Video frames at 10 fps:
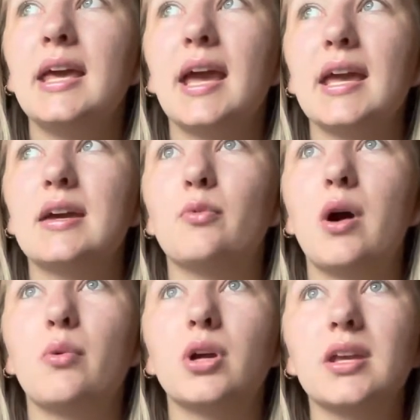And
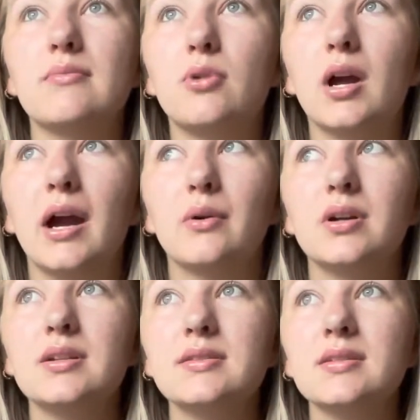while working more
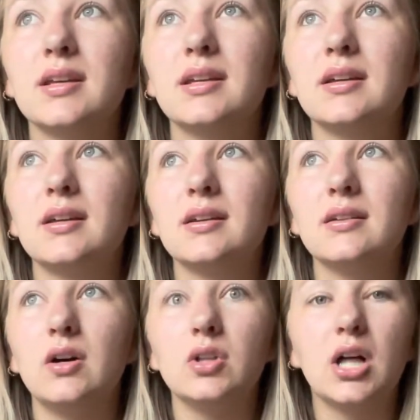hours, a
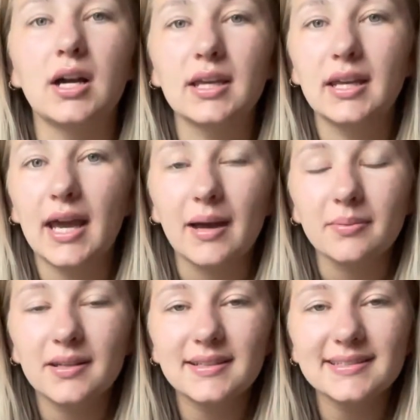lot can
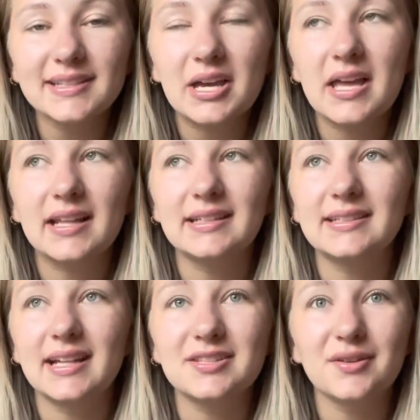happen,
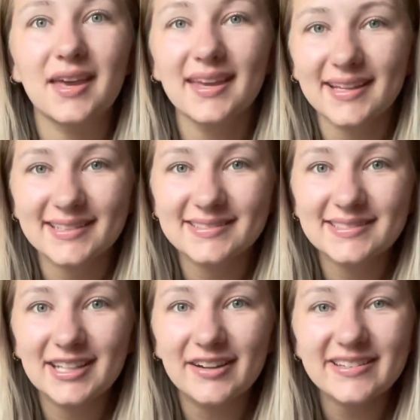and that's okay,
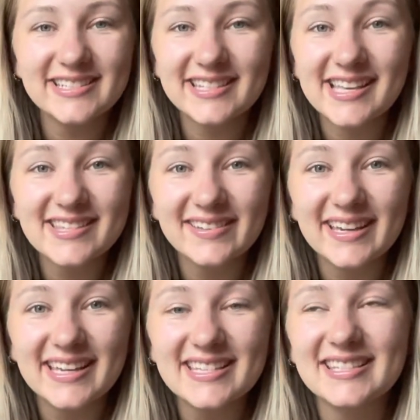you know. It just is what
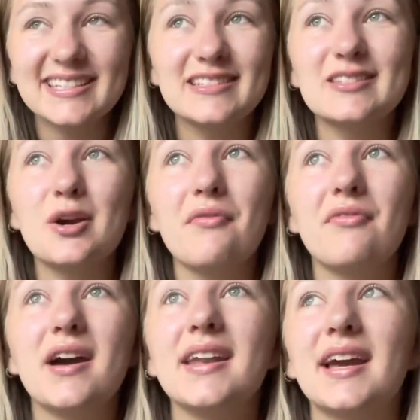it is, and it's so
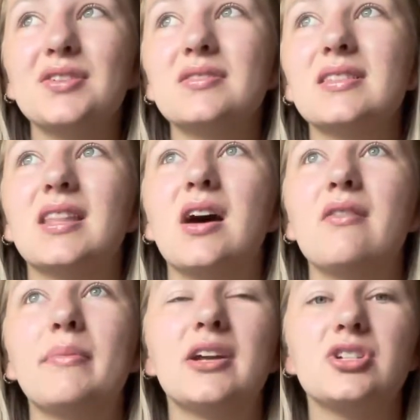fun. I just
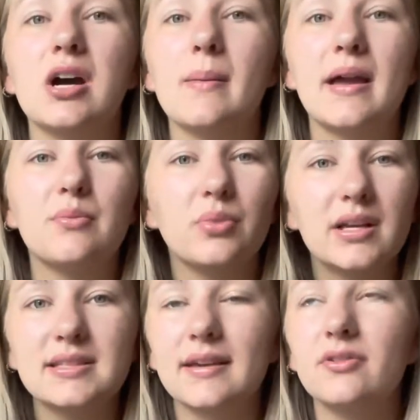love my job. I
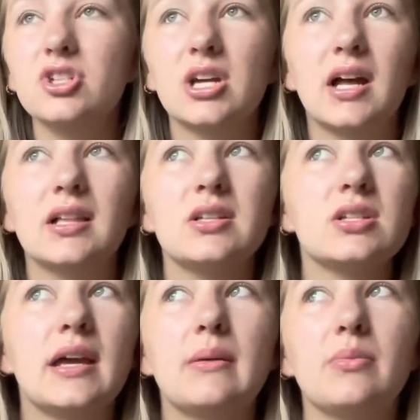embrace every
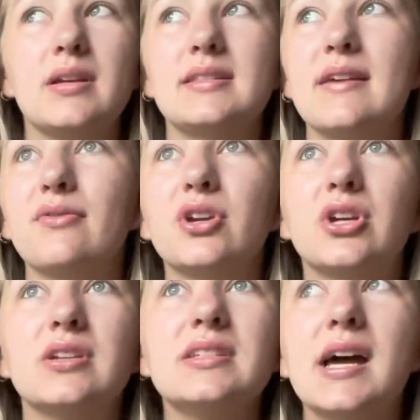challenge, I embrace every
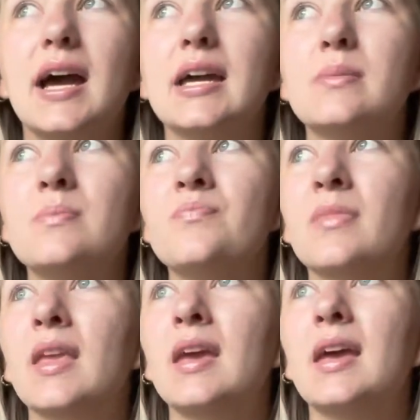good time.
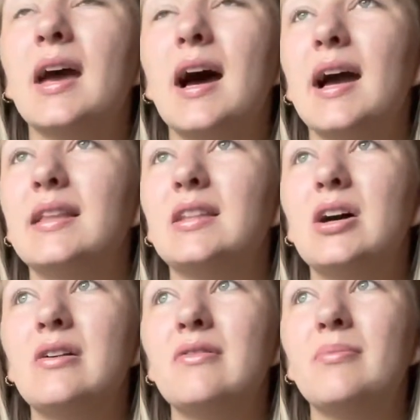I
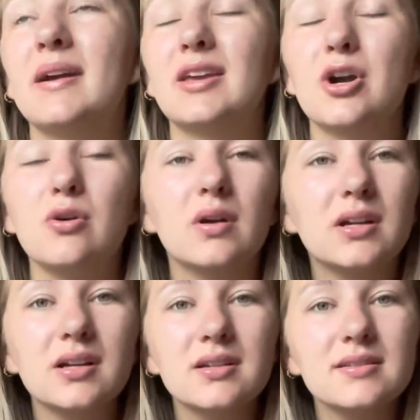love my
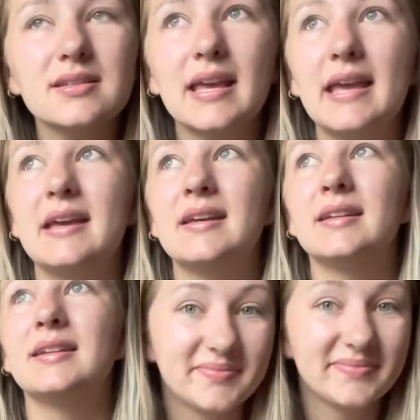coworkers,
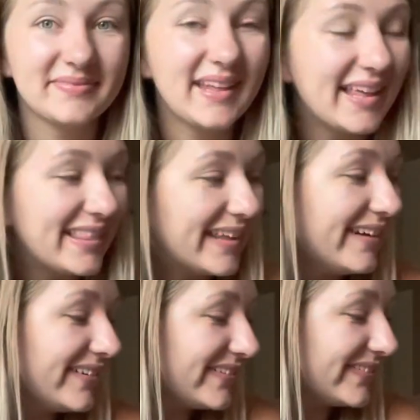and
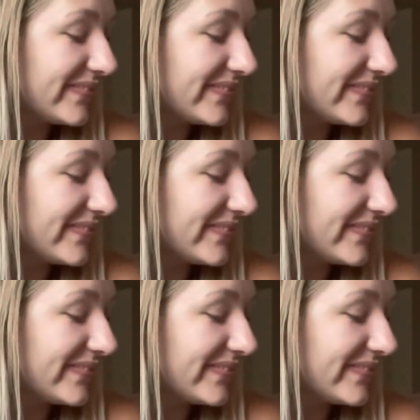hello.